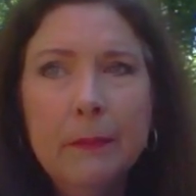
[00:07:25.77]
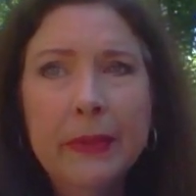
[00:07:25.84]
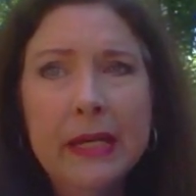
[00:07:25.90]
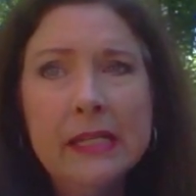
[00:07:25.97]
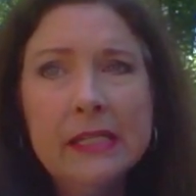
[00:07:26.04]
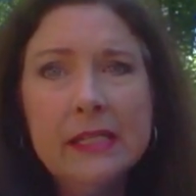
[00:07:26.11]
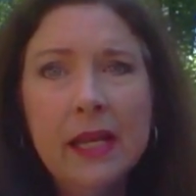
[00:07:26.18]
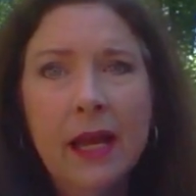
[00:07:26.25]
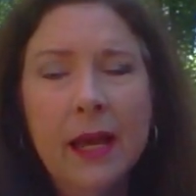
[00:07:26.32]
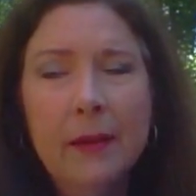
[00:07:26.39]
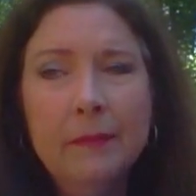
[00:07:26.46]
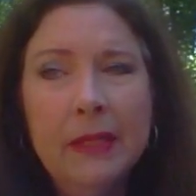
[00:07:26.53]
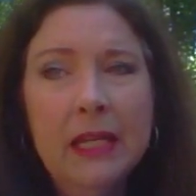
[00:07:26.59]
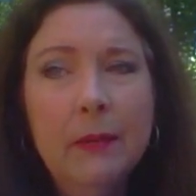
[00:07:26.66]
But
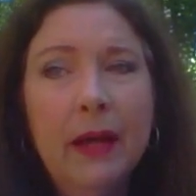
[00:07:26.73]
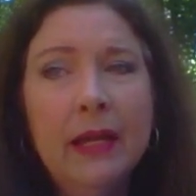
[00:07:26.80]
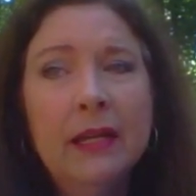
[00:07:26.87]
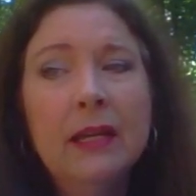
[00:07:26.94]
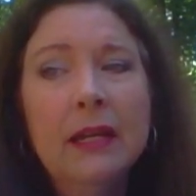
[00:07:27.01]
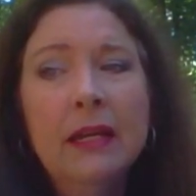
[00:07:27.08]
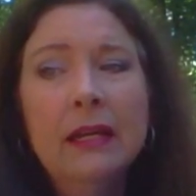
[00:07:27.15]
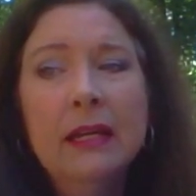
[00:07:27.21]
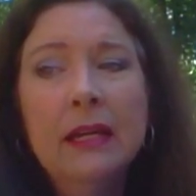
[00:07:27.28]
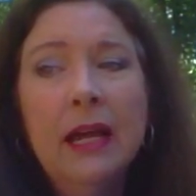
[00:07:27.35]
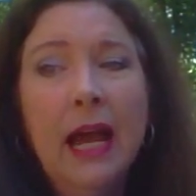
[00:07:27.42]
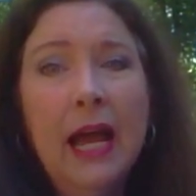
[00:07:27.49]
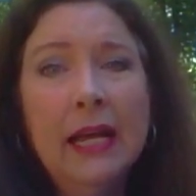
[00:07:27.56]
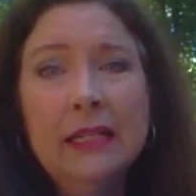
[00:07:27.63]
um, anyway,
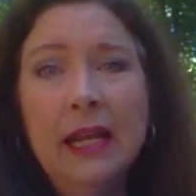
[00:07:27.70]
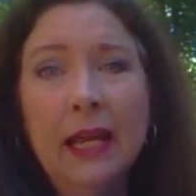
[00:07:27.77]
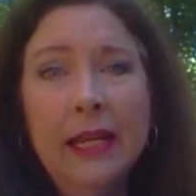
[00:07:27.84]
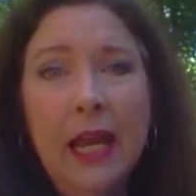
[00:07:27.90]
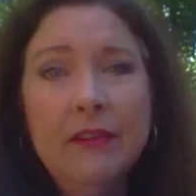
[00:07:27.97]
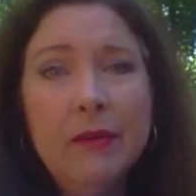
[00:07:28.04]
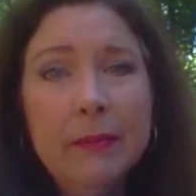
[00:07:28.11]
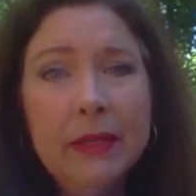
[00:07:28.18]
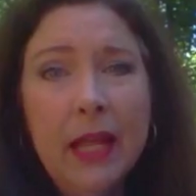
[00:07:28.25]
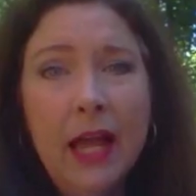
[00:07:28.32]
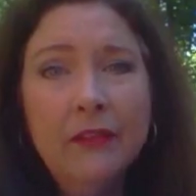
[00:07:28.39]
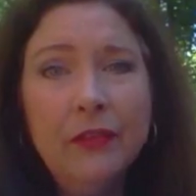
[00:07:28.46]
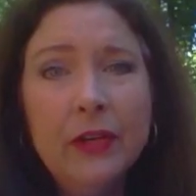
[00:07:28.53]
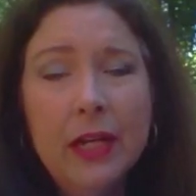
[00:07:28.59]
I, I gave him a
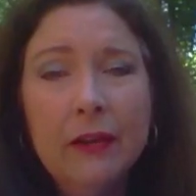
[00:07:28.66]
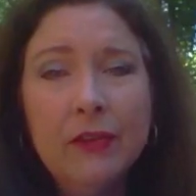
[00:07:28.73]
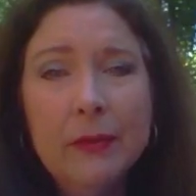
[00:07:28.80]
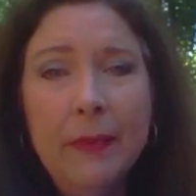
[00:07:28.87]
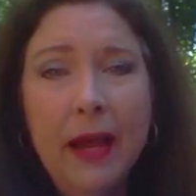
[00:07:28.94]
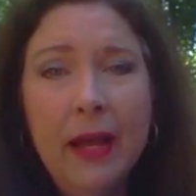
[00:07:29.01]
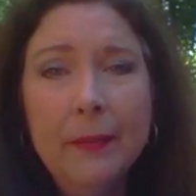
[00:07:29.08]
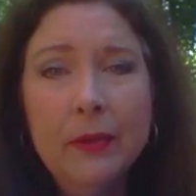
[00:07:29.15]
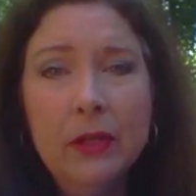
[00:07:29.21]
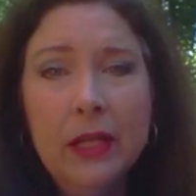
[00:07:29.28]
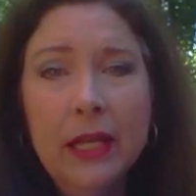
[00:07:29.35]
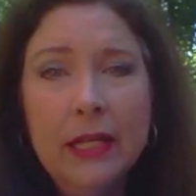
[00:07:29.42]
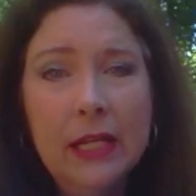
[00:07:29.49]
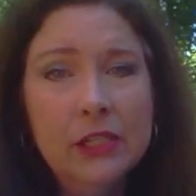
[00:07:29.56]
Life Recovery
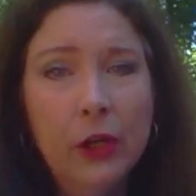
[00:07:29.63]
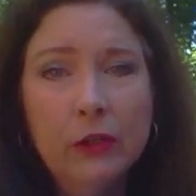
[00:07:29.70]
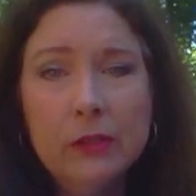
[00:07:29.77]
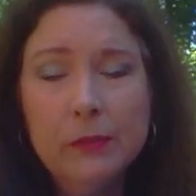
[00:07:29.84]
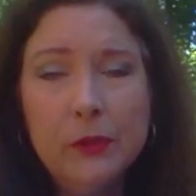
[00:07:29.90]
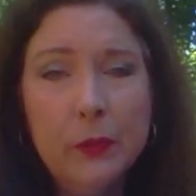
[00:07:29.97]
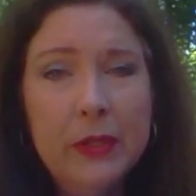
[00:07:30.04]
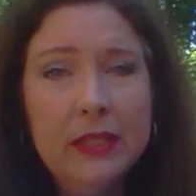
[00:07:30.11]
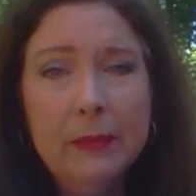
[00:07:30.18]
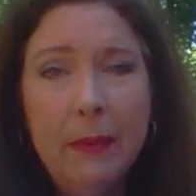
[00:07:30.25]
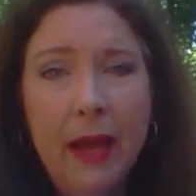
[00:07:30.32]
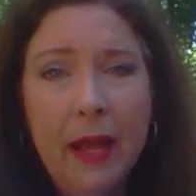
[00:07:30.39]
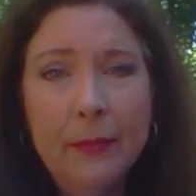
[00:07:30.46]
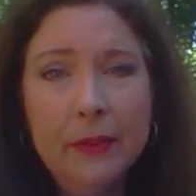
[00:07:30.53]
Bible, and I told him to read
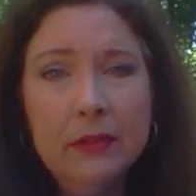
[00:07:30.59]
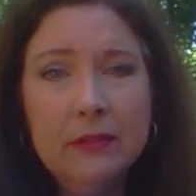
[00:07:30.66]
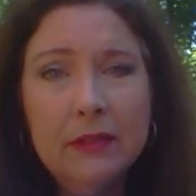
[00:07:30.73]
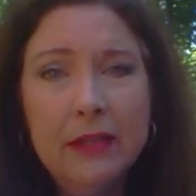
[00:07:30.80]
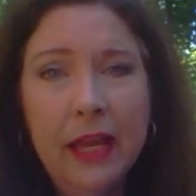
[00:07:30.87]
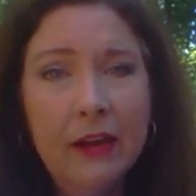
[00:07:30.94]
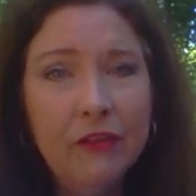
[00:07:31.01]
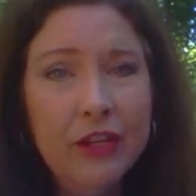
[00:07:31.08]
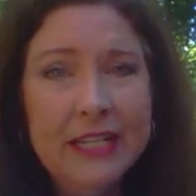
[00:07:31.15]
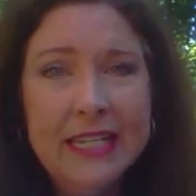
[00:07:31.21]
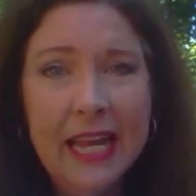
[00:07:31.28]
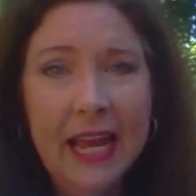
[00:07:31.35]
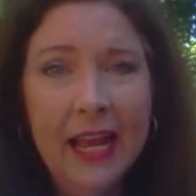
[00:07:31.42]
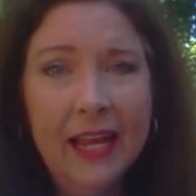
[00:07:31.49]
the Bible every
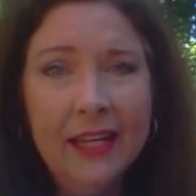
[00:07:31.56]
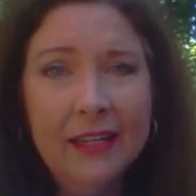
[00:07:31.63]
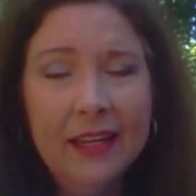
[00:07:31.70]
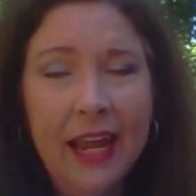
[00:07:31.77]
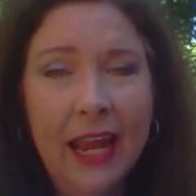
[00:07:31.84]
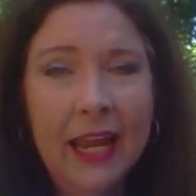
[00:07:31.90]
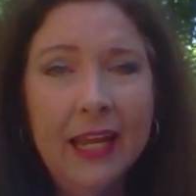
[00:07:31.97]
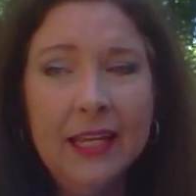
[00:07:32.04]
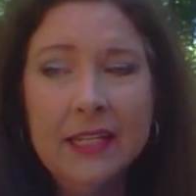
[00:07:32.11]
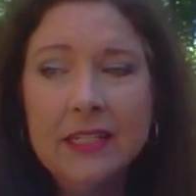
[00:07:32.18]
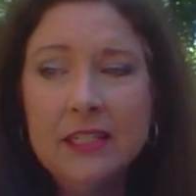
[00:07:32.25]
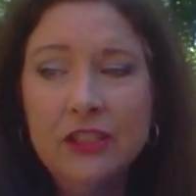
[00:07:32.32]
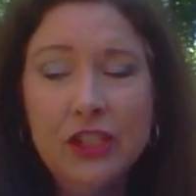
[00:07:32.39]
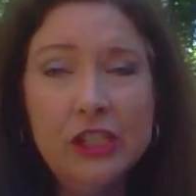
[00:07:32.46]
day
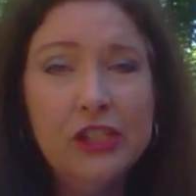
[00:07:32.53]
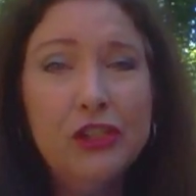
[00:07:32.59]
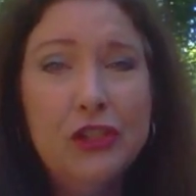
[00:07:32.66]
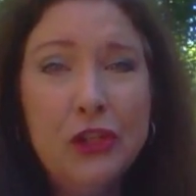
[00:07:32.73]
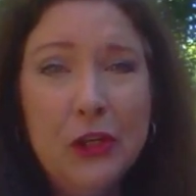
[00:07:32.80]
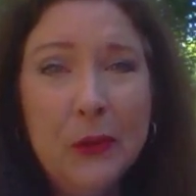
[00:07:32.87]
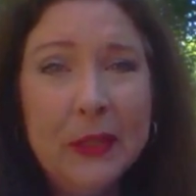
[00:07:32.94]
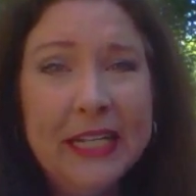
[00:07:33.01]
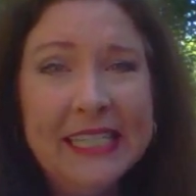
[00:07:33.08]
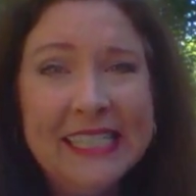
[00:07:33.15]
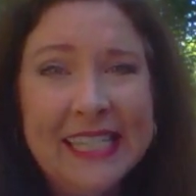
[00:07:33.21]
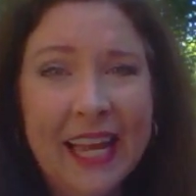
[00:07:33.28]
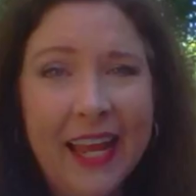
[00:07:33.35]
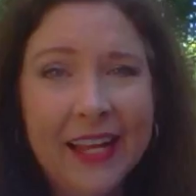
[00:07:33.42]
and just do what
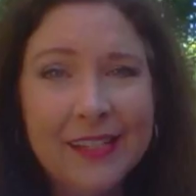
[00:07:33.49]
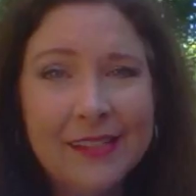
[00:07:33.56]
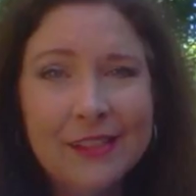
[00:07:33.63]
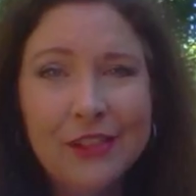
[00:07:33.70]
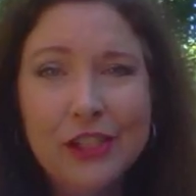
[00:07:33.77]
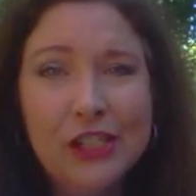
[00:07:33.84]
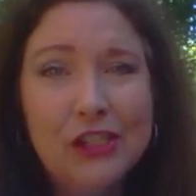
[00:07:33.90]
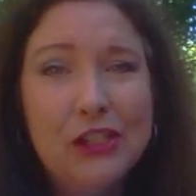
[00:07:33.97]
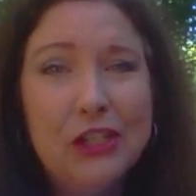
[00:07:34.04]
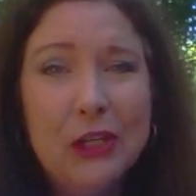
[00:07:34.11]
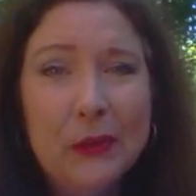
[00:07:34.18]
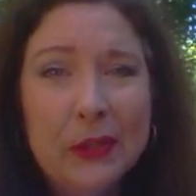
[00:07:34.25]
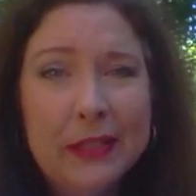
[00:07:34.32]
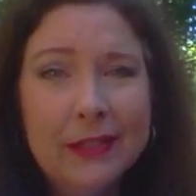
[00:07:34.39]
it says. Just
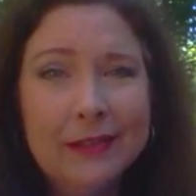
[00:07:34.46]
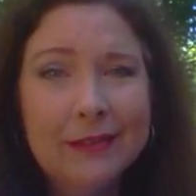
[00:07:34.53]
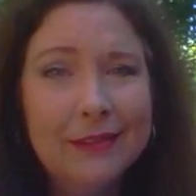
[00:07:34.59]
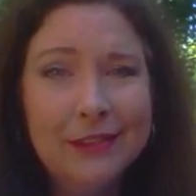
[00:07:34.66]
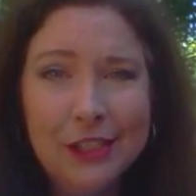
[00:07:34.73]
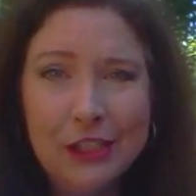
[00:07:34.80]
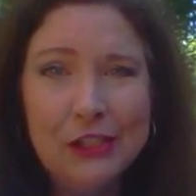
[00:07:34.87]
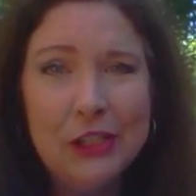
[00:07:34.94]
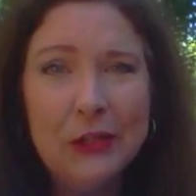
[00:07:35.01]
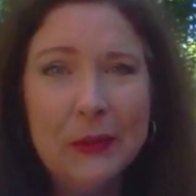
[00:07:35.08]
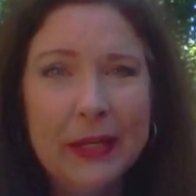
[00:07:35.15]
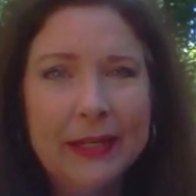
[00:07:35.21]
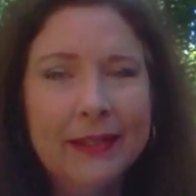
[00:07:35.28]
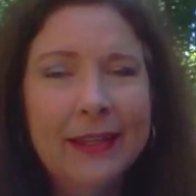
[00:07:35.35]
do it. Just
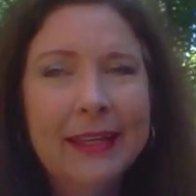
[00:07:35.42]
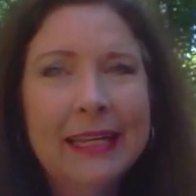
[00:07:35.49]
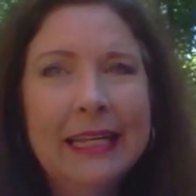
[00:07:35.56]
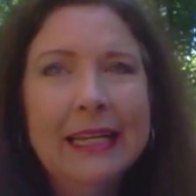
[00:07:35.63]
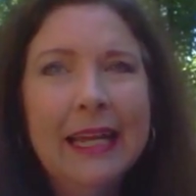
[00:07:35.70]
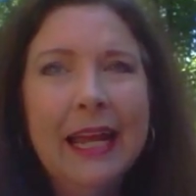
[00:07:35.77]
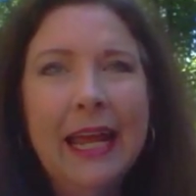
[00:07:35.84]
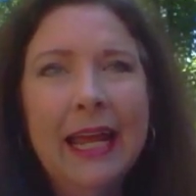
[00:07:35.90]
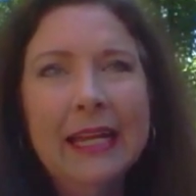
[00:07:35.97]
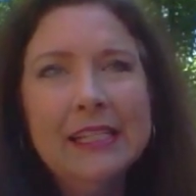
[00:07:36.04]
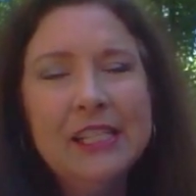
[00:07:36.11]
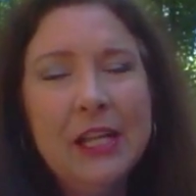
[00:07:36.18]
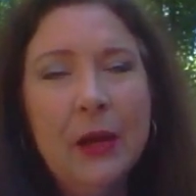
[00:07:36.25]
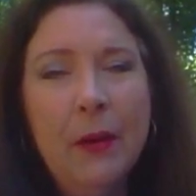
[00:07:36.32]
do it.
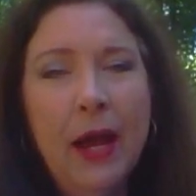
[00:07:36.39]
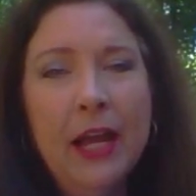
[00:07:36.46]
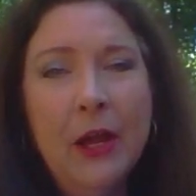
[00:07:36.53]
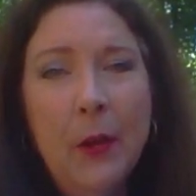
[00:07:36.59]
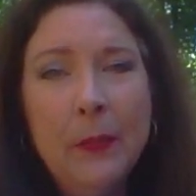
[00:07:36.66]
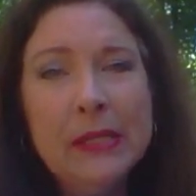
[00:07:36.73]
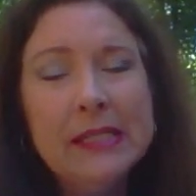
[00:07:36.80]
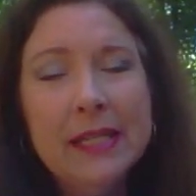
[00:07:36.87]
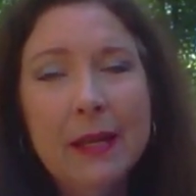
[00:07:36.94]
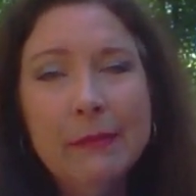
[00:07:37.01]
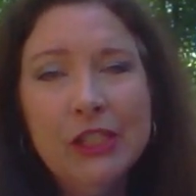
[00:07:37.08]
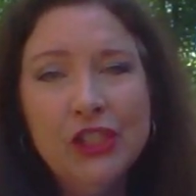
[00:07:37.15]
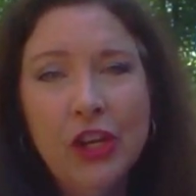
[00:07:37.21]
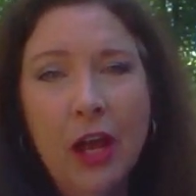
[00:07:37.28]
And so I hope his
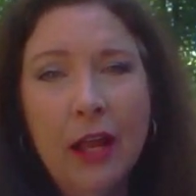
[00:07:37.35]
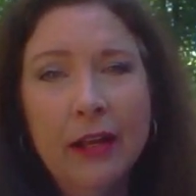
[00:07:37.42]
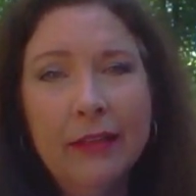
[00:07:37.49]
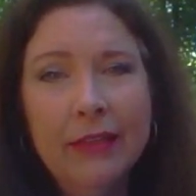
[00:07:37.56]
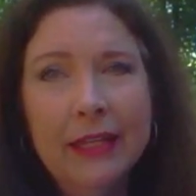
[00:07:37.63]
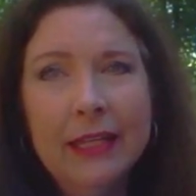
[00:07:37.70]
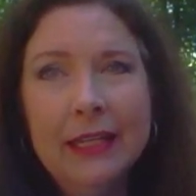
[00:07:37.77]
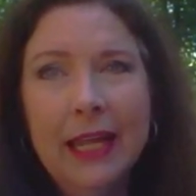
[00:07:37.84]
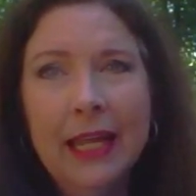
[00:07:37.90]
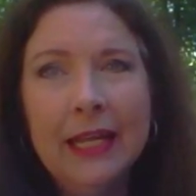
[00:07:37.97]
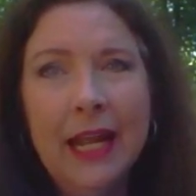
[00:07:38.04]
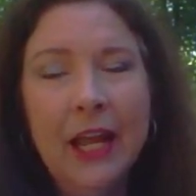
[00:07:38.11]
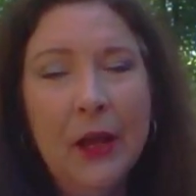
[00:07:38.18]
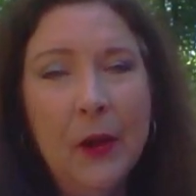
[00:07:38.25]
name is Jonathan,
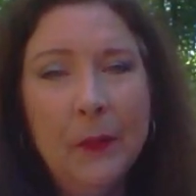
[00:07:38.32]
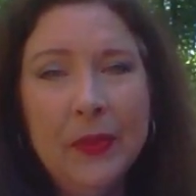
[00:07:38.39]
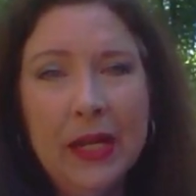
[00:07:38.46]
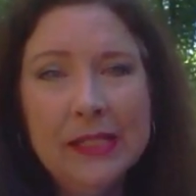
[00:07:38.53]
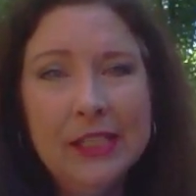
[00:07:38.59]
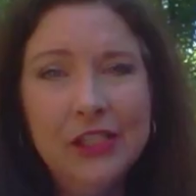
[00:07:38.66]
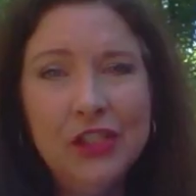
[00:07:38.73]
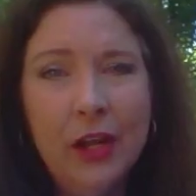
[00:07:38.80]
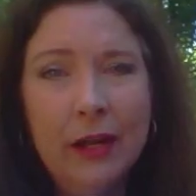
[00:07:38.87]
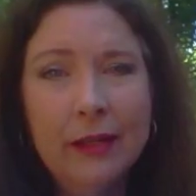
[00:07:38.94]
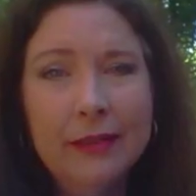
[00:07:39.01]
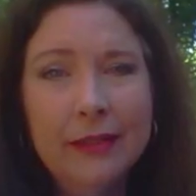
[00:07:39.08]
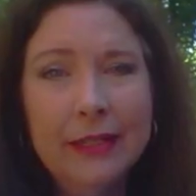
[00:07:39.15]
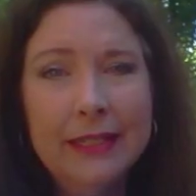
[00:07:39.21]
and I hope that I see
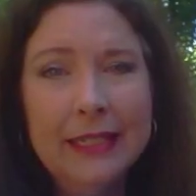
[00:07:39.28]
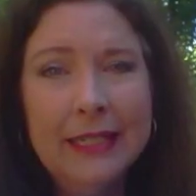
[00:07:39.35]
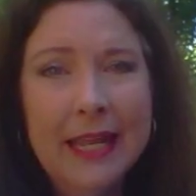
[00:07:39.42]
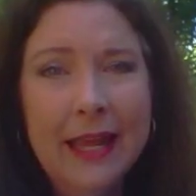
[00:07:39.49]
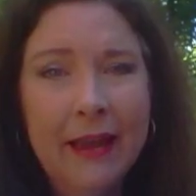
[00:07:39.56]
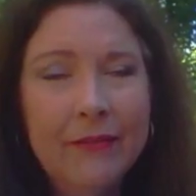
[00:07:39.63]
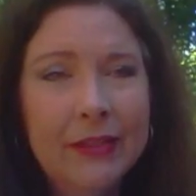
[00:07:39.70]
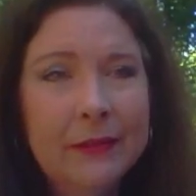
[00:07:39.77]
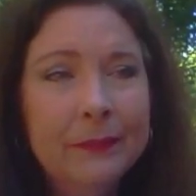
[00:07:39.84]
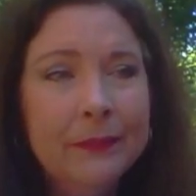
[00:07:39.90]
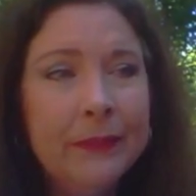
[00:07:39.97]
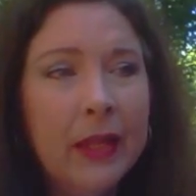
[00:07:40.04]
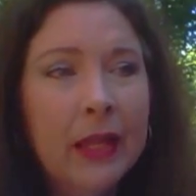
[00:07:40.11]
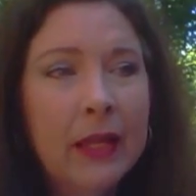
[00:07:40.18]
Jonathan in heaven.